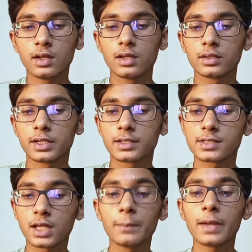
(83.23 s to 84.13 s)
that
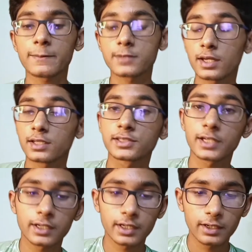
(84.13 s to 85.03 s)
some apps are
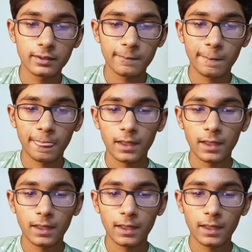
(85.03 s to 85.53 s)
restricted